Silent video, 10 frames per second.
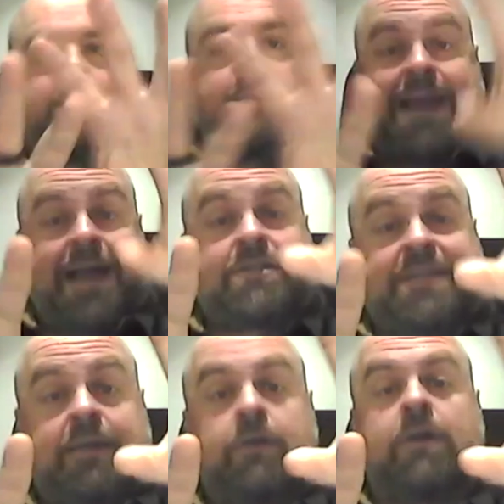but now you
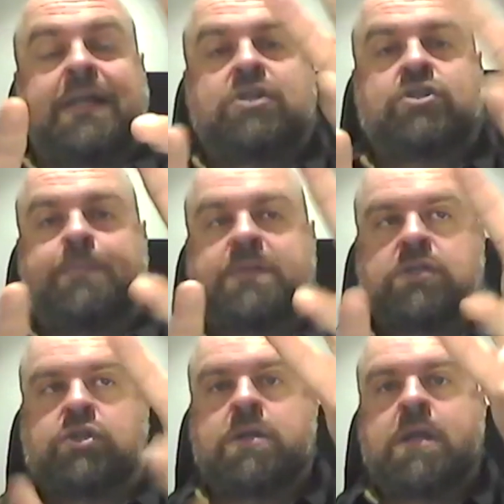take on a leadership
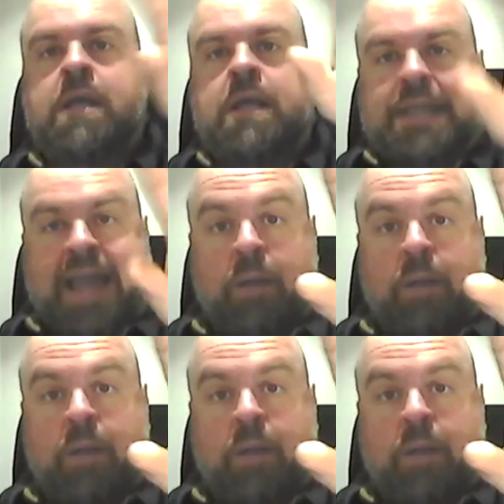position. Now